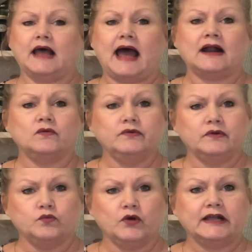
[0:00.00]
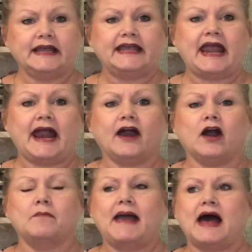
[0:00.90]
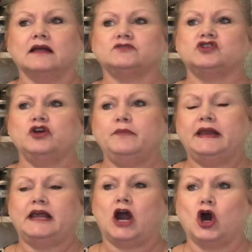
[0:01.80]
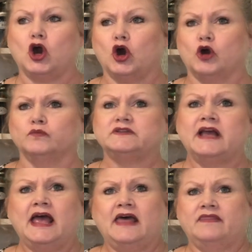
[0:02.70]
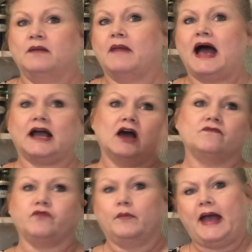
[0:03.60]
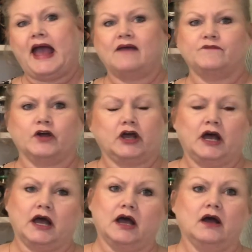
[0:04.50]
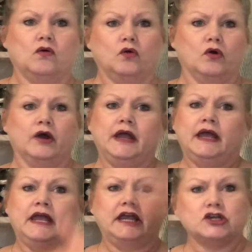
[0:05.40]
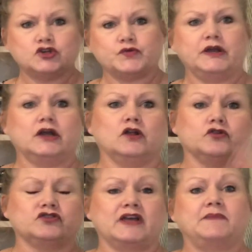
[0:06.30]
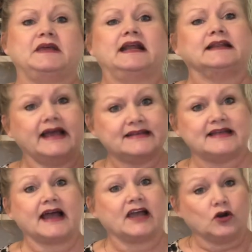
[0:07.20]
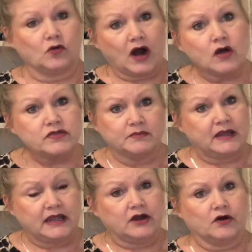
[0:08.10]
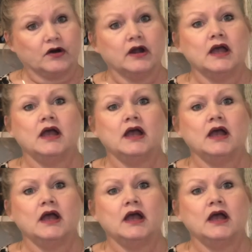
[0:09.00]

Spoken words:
I don't really care about too many herbs that might come from Africa or Israel or something unless I could grow them here.